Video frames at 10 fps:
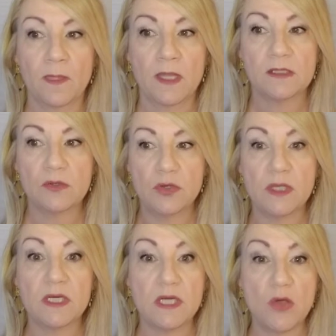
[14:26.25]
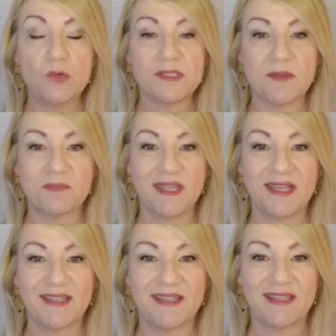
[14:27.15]
So you can know
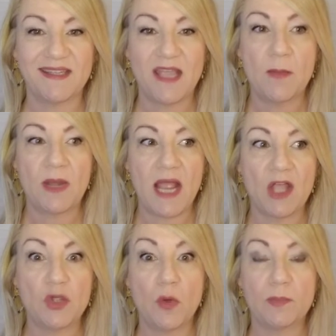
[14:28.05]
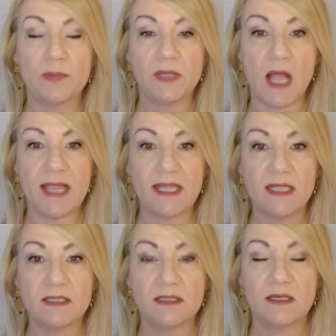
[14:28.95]
something, but how you apply
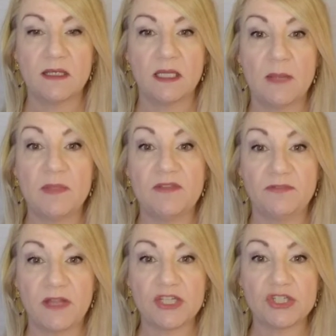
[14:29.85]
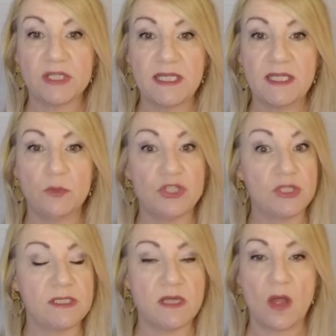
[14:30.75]
it can be fleshly, which
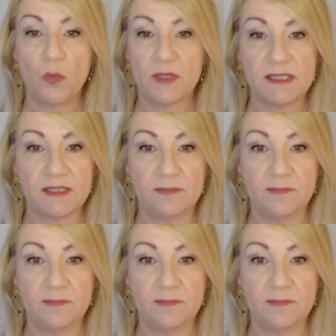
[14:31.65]
is not wisdom,